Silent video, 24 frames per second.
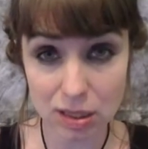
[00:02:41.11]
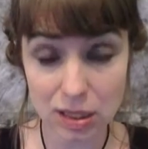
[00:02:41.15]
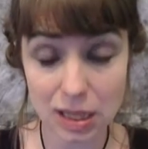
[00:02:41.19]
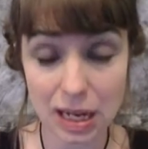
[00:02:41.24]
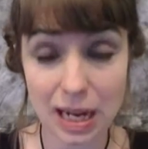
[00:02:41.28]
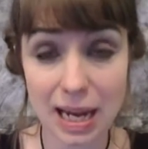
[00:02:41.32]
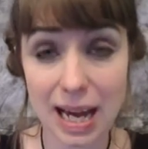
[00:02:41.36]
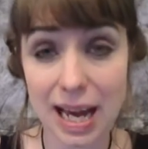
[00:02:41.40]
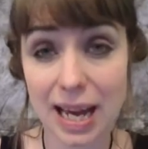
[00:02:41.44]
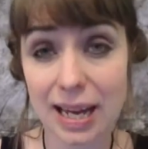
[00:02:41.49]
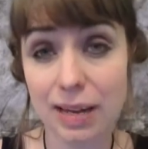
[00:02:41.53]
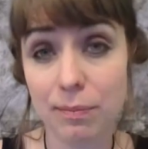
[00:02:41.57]

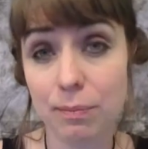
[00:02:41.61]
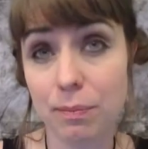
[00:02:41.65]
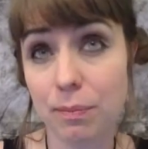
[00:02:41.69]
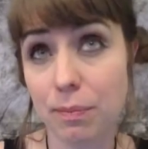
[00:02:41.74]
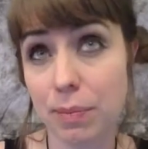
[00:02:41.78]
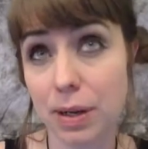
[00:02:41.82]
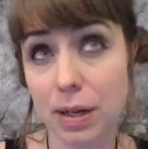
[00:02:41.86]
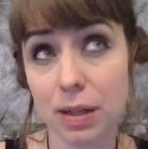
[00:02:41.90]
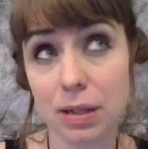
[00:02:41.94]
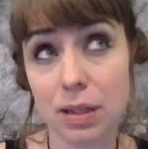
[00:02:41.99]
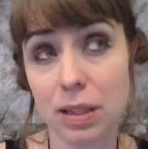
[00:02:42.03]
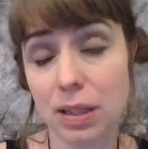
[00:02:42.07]
Like, I
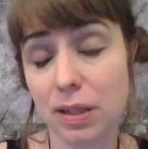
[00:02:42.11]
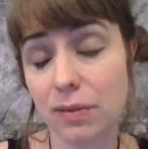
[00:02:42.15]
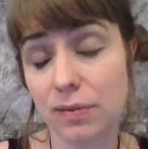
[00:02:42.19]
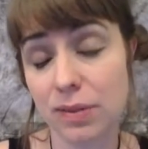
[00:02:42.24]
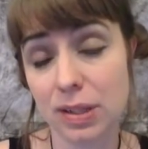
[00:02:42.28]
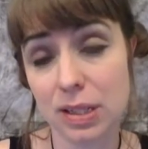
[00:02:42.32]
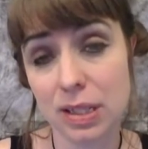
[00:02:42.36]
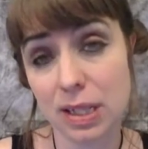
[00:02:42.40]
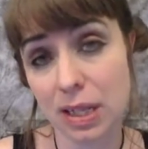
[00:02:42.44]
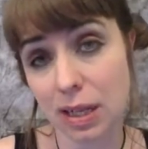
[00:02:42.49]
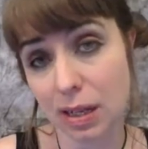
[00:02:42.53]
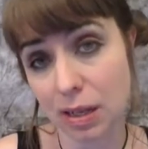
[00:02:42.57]
barely even
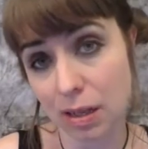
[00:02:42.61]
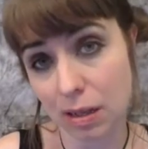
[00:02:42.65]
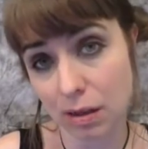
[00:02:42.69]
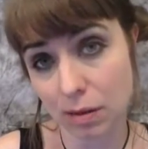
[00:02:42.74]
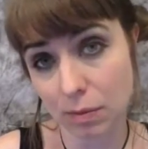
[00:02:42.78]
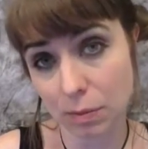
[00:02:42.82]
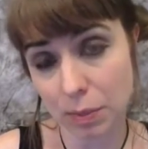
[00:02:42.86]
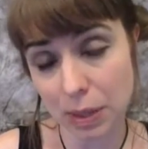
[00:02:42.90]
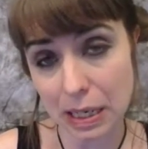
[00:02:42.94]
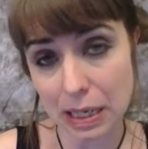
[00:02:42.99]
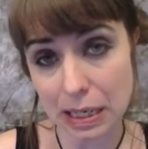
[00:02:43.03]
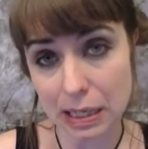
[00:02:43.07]
take
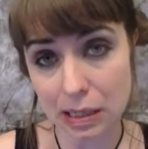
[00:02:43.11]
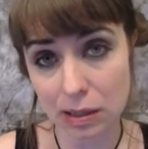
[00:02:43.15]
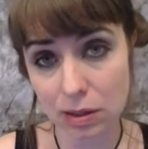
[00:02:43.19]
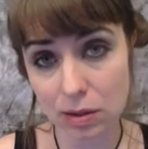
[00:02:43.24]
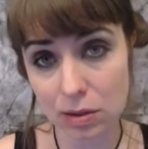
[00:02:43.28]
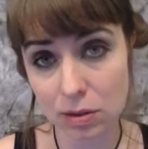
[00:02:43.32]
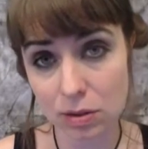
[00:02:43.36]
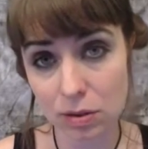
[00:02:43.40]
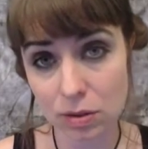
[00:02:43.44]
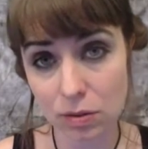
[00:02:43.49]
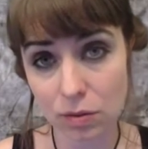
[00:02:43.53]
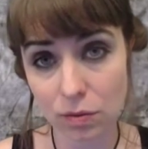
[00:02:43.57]

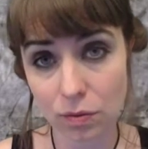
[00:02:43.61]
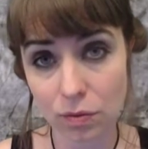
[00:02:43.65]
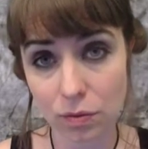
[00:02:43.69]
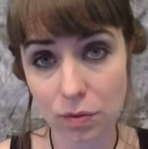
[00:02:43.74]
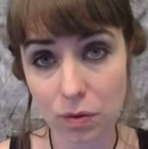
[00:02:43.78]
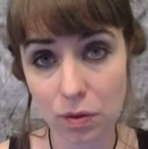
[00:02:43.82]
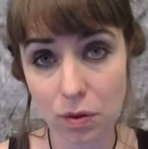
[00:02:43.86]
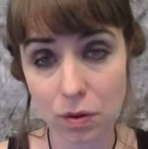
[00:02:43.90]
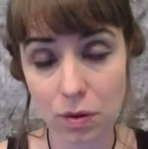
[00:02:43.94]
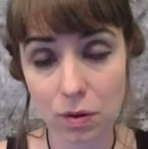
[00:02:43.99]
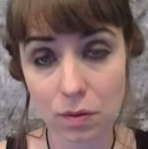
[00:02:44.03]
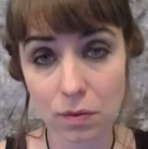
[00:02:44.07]
painkillers
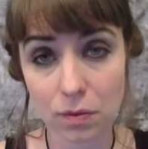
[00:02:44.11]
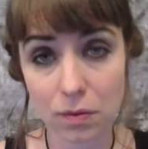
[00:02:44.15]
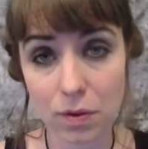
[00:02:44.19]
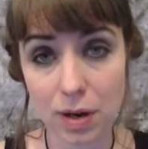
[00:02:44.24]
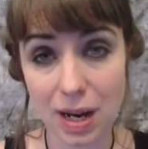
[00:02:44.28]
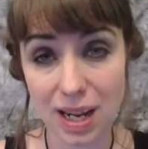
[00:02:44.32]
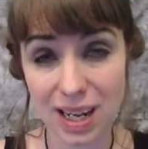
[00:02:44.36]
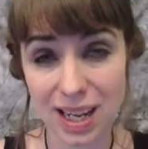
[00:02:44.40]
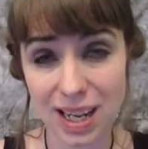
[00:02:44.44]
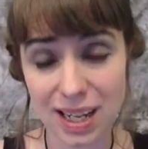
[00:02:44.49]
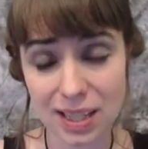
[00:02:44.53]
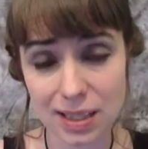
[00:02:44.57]
for
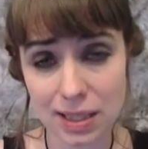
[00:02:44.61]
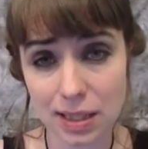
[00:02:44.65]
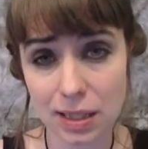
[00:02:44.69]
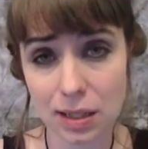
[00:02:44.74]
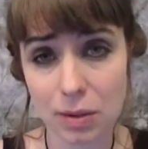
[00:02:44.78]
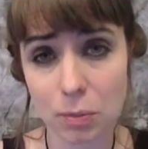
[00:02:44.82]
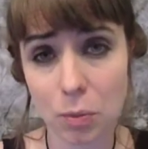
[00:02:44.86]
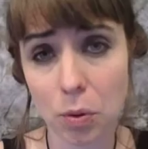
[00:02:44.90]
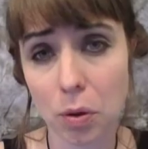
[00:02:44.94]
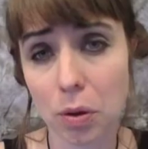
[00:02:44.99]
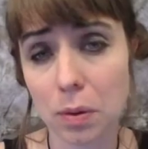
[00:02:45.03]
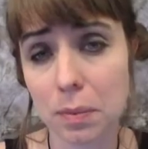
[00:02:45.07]
headaches
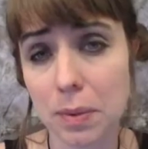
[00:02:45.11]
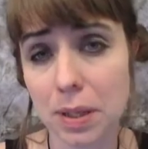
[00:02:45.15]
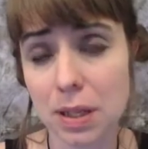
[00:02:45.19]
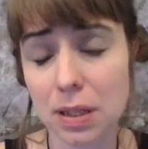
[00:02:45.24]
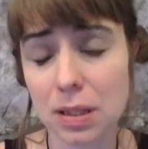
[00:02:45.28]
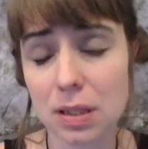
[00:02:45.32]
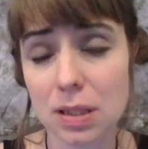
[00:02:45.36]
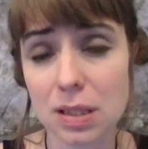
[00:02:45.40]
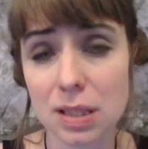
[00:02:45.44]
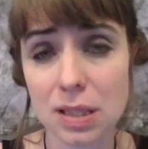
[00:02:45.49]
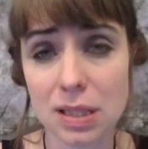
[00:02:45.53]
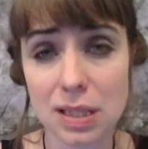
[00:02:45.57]
anymore
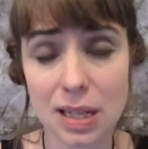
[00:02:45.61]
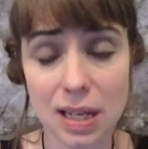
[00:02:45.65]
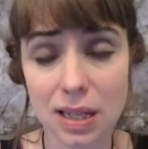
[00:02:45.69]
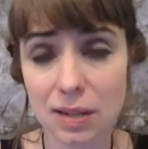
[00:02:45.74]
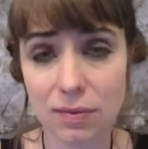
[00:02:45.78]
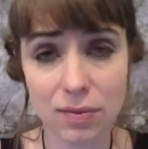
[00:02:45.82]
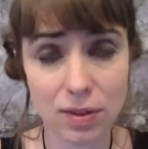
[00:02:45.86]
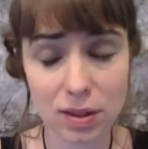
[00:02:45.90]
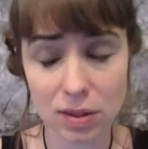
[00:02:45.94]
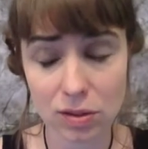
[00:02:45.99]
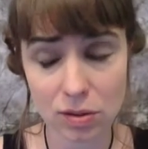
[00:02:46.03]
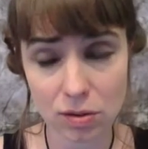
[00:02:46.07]
because the side
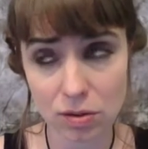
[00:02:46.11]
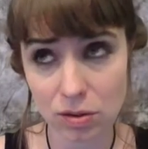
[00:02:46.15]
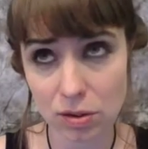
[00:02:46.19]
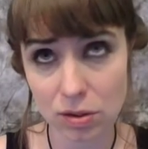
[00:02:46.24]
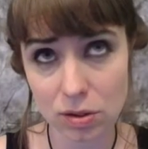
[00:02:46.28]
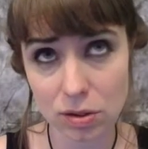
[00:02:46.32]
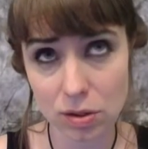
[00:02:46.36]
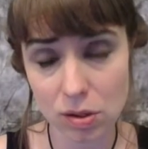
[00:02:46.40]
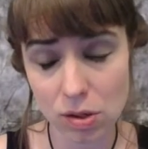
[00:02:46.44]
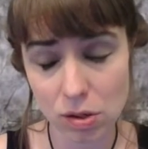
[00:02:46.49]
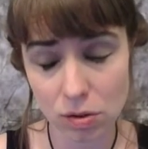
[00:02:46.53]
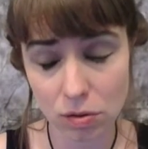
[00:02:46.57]
effects are
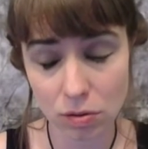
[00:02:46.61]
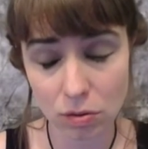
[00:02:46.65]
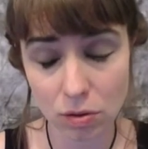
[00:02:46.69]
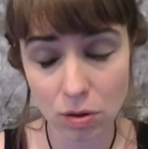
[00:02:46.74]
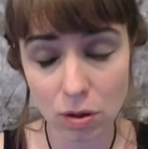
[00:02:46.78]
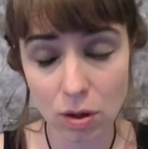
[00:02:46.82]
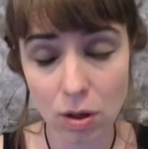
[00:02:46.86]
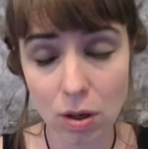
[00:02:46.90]
just too